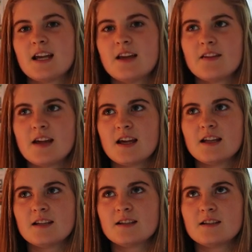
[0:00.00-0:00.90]
and
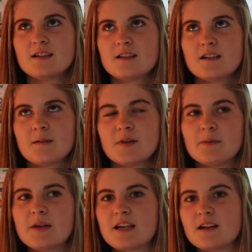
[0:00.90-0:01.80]
then I'm gonna
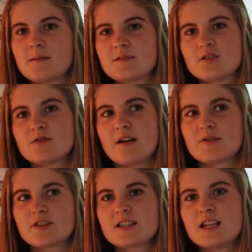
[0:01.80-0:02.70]
make it up to
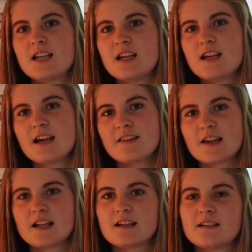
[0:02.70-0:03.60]
Traverse City, and
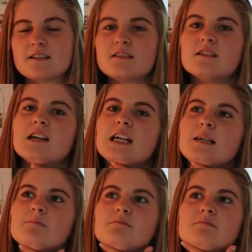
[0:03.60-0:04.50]

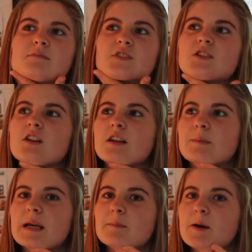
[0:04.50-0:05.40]
then slowly
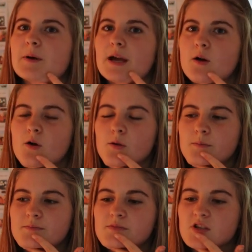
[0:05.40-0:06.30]
make my way
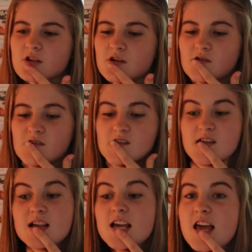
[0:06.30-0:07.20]
home. So
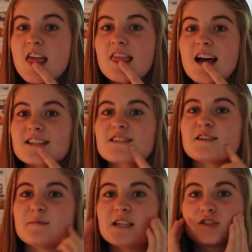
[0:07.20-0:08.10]
that's
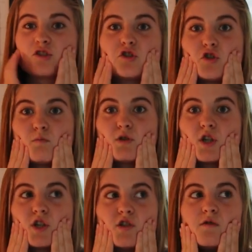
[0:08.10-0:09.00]
gonna be
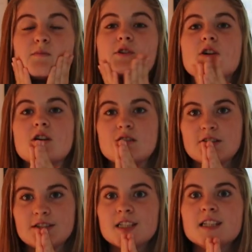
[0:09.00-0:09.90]
super duper
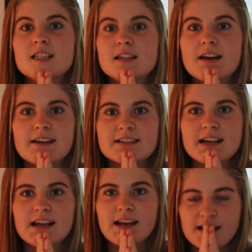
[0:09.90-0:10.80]

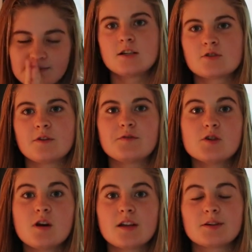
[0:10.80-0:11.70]
exciting. So a
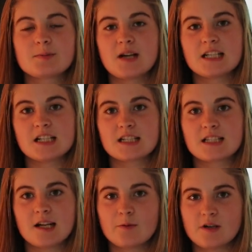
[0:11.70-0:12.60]
few other projects
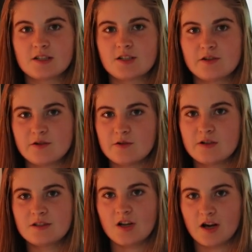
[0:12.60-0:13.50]
that I want to
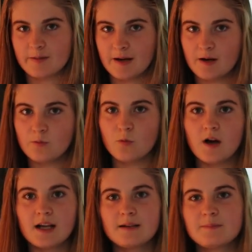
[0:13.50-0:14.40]
talk about.
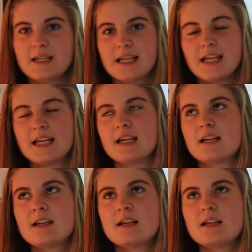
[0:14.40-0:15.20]
One being,